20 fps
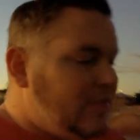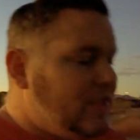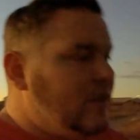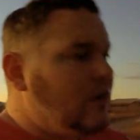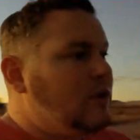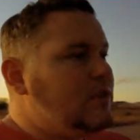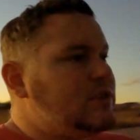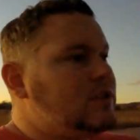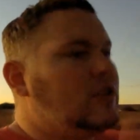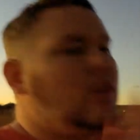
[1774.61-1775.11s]

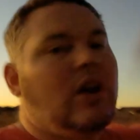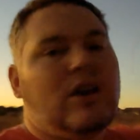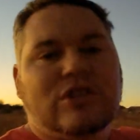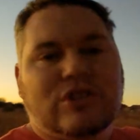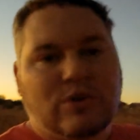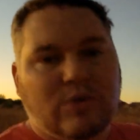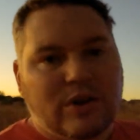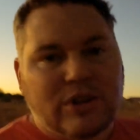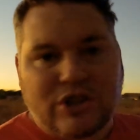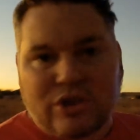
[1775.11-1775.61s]
there was a long
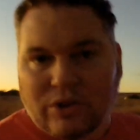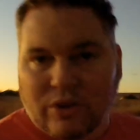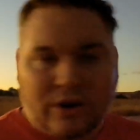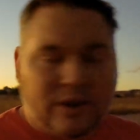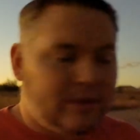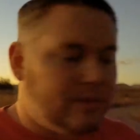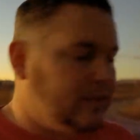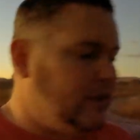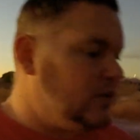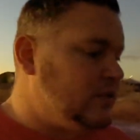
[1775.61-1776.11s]
story
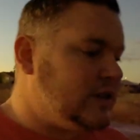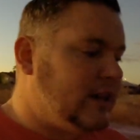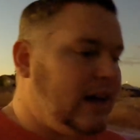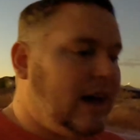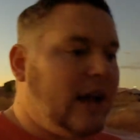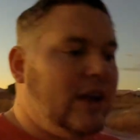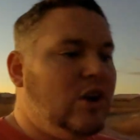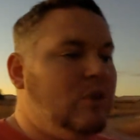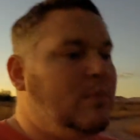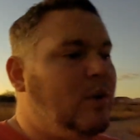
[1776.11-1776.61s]
short, there was a
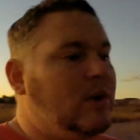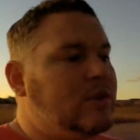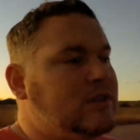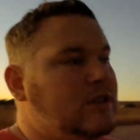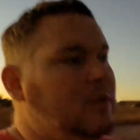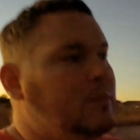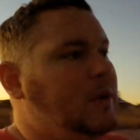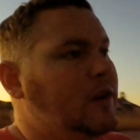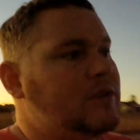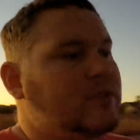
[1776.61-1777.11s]
guy who
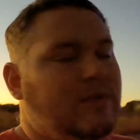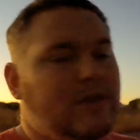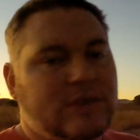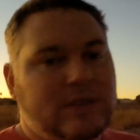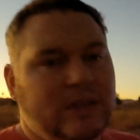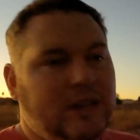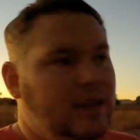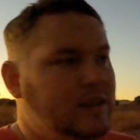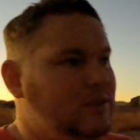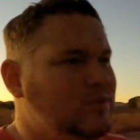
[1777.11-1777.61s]
posted a picture of a
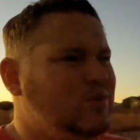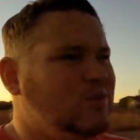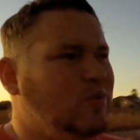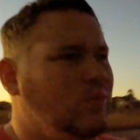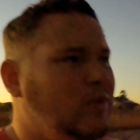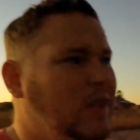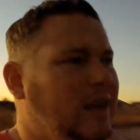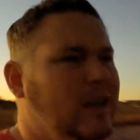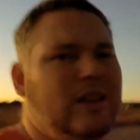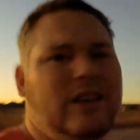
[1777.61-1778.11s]
C8. This
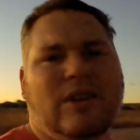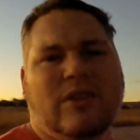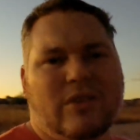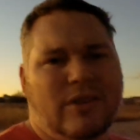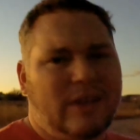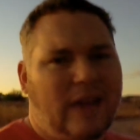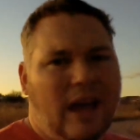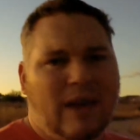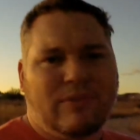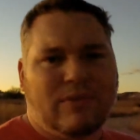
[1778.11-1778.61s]
was like a year
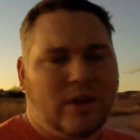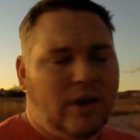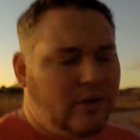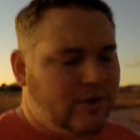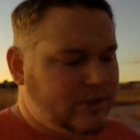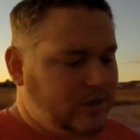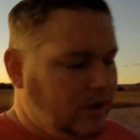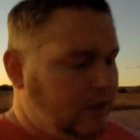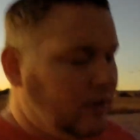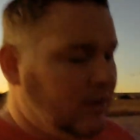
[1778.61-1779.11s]
and a half ago
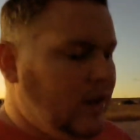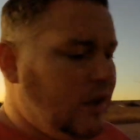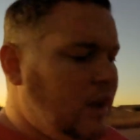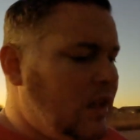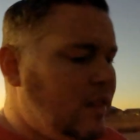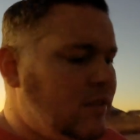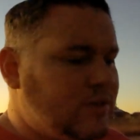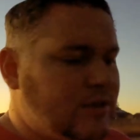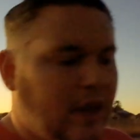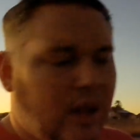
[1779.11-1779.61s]
or so.
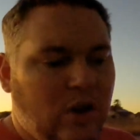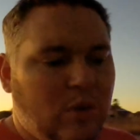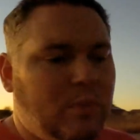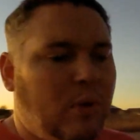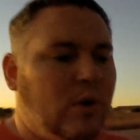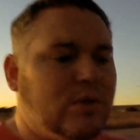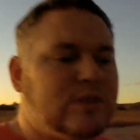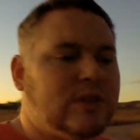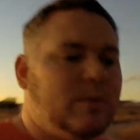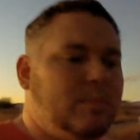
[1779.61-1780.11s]
This guy who
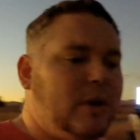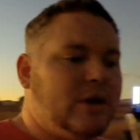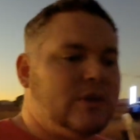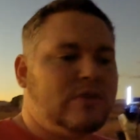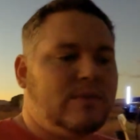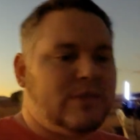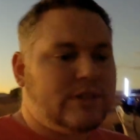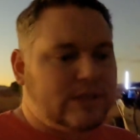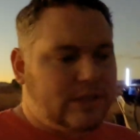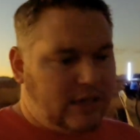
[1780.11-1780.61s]
posted a
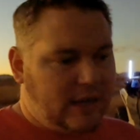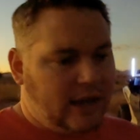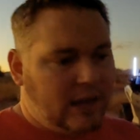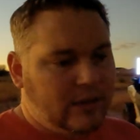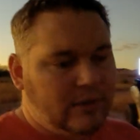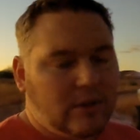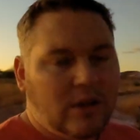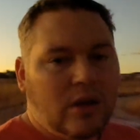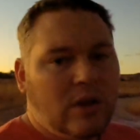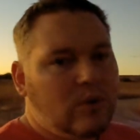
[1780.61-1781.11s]
picture of a
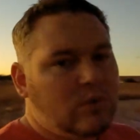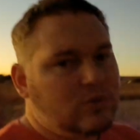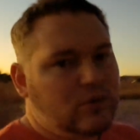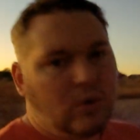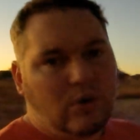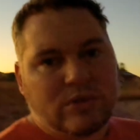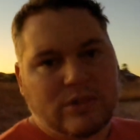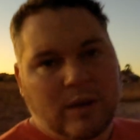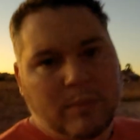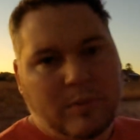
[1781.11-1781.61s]
C8,
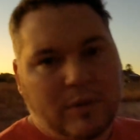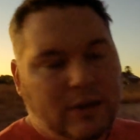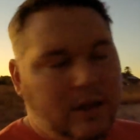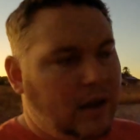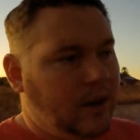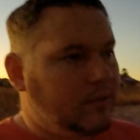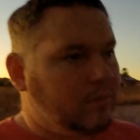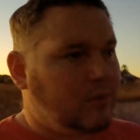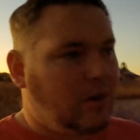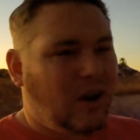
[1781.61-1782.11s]
doors up in
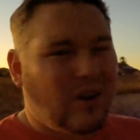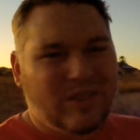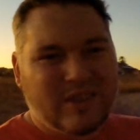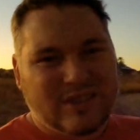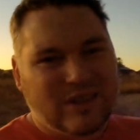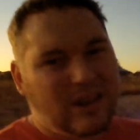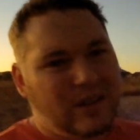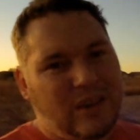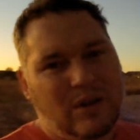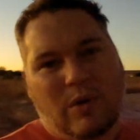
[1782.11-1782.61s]
the air, all
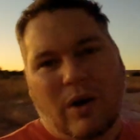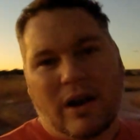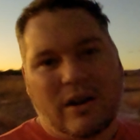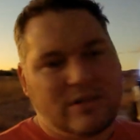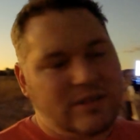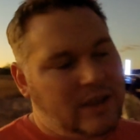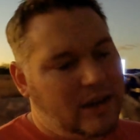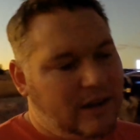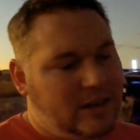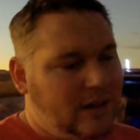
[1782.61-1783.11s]
these ugly
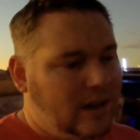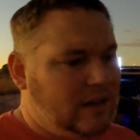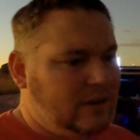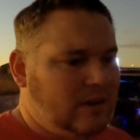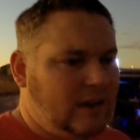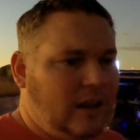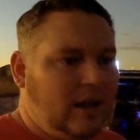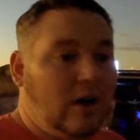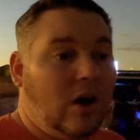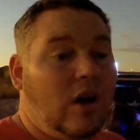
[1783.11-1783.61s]
wires hanging
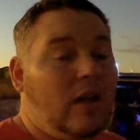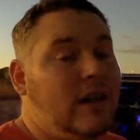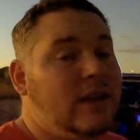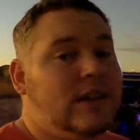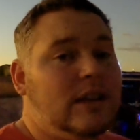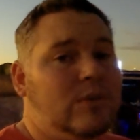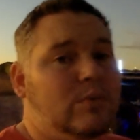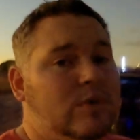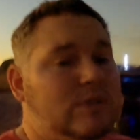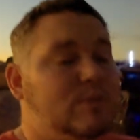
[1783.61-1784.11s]
down. And all I
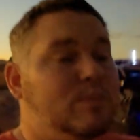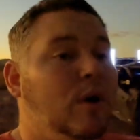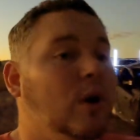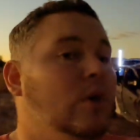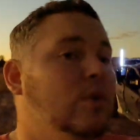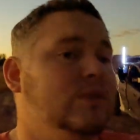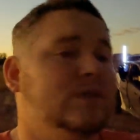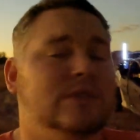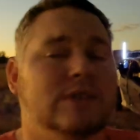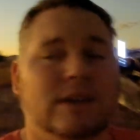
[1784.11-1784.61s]
did was
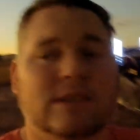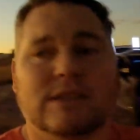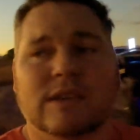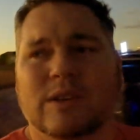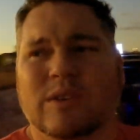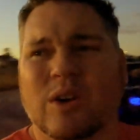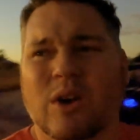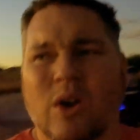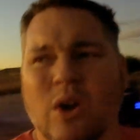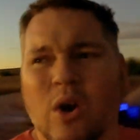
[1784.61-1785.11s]
post, I
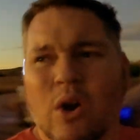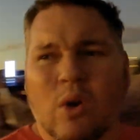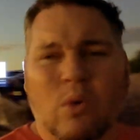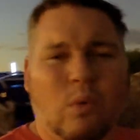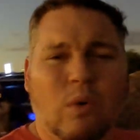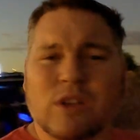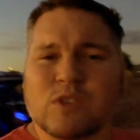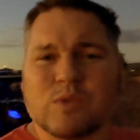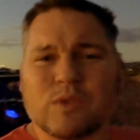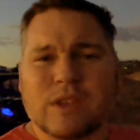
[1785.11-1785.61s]
said,
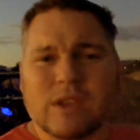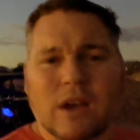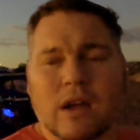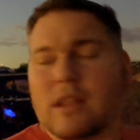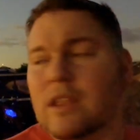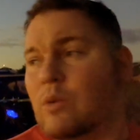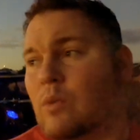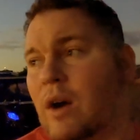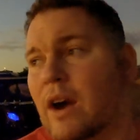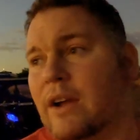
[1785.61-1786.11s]
what's with the
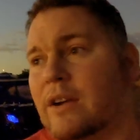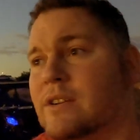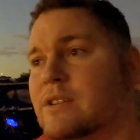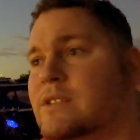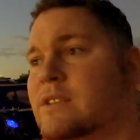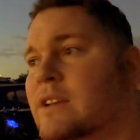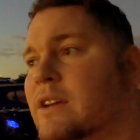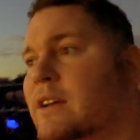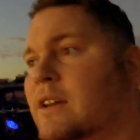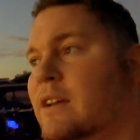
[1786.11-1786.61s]
ugly
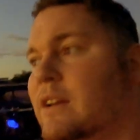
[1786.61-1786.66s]
wires?